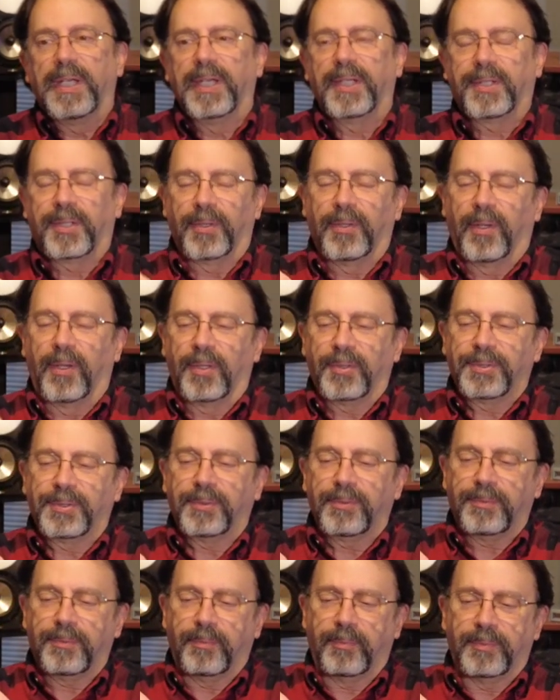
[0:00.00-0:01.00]
It can
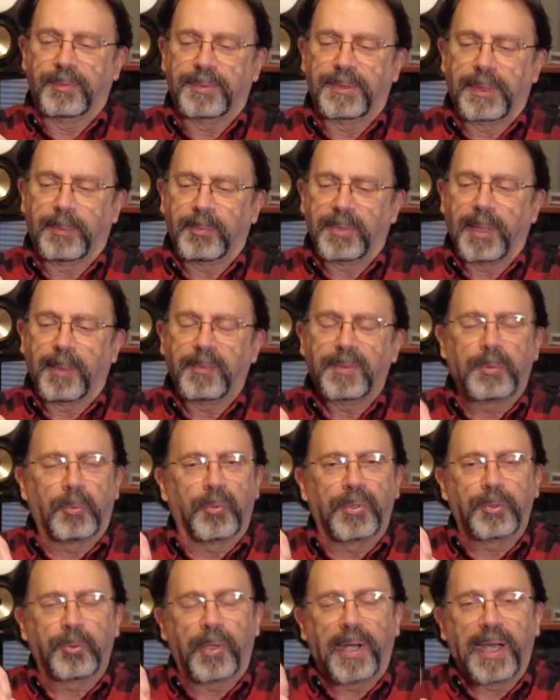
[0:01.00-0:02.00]
also sometimes
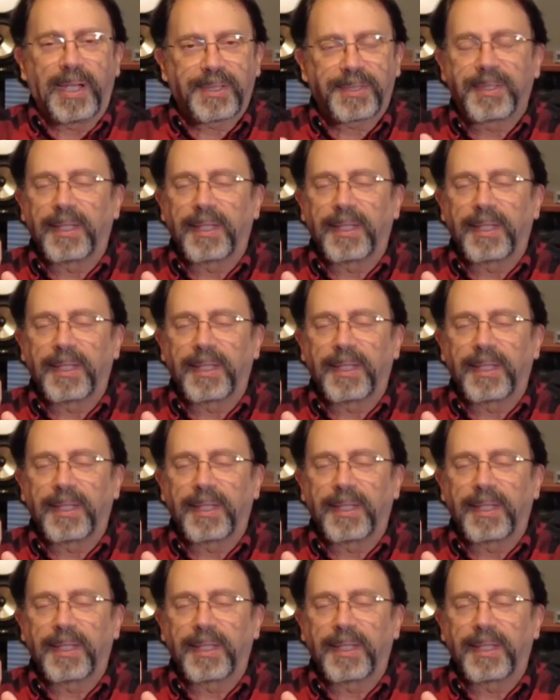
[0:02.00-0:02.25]
retract